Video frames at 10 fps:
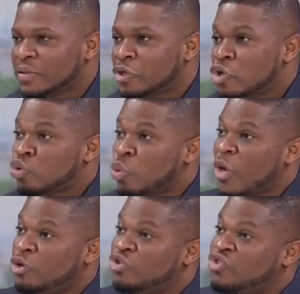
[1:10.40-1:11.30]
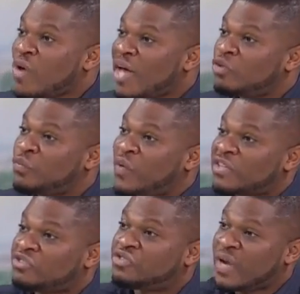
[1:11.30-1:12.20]
So when you try to
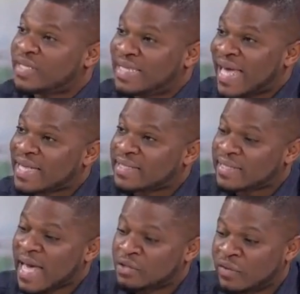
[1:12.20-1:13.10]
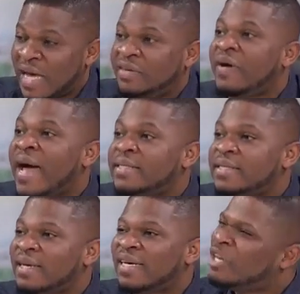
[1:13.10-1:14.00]
frustrate the exercise of that right,
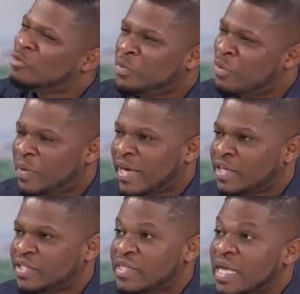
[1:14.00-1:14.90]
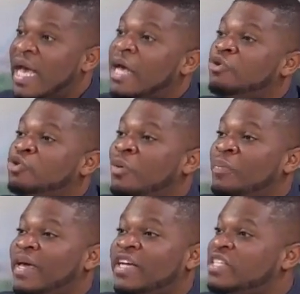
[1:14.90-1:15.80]
there will be repercussions. And those
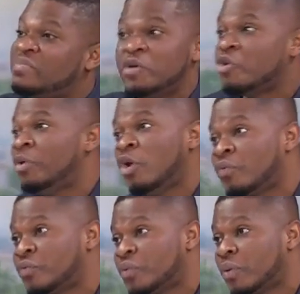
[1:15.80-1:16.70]
repercussions may not be lawful.